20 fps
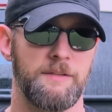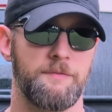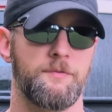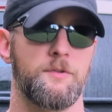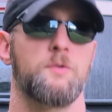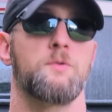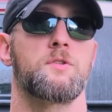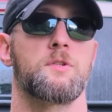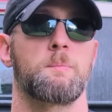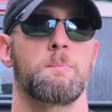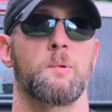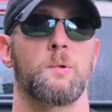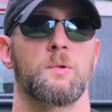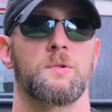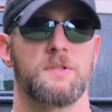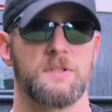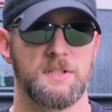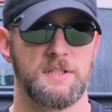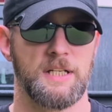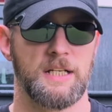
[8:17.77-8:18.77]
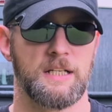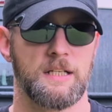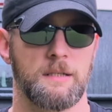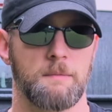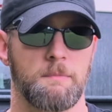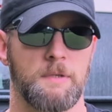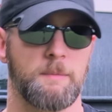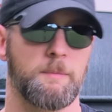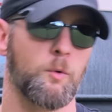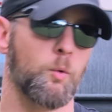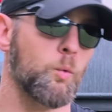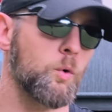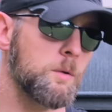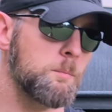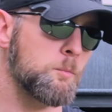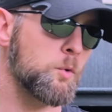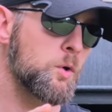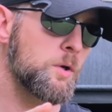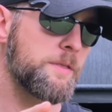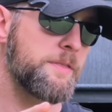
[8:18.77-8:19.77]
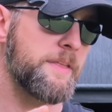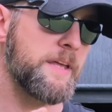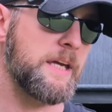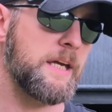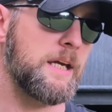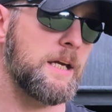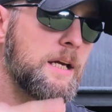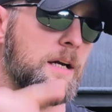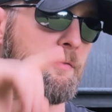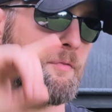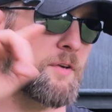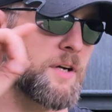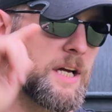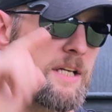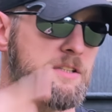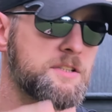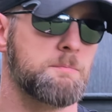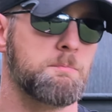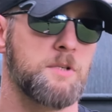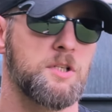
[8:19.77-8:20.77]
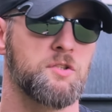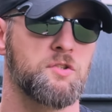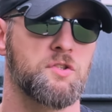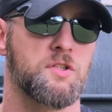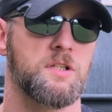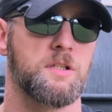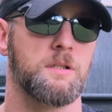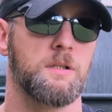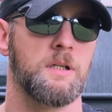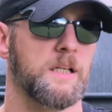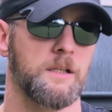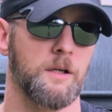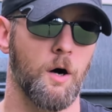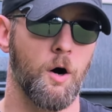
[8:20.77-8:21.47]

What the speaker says: if you support the Second Amendment. One more thing I forgot to mention. In